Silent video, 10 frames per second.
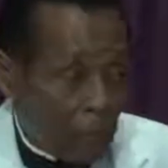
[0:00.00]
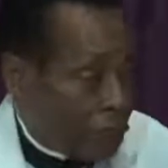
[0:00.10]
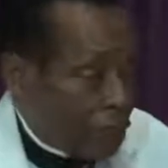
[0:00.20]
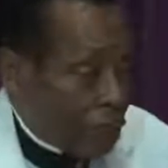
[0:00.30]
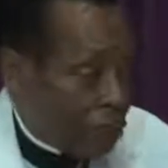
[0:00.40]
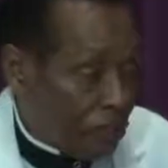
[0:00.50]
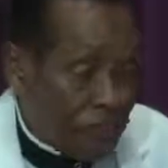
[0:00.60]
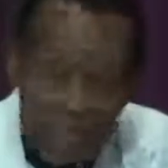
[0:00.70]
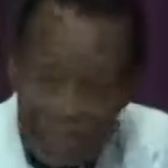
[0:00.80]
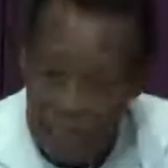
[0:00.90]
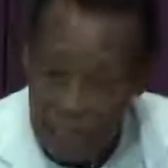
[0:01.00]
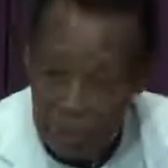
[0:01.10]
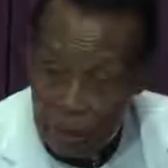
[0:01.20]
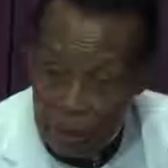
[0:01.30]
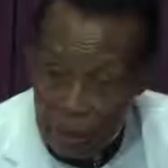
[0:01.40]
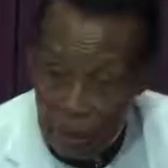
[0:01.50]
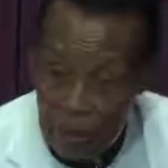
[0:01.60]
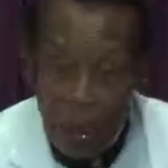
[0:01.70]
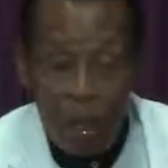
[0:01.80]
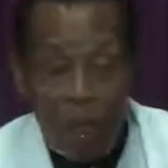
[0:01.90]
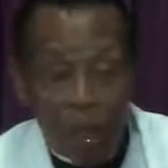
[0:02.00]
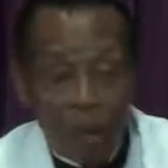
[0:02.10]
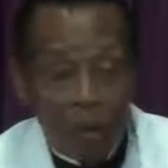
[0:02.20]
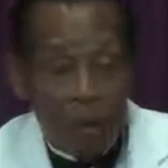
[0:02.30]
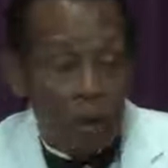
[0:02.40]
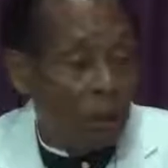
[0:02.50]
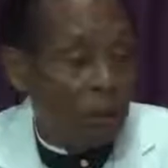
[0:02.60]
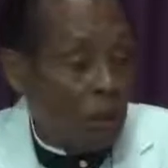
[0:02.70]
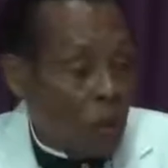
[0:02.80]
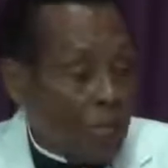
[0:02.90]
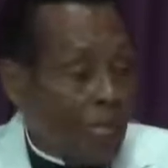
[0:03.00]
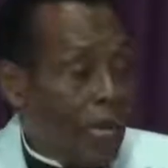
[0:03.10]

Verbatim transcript: Fear is terrible thing. We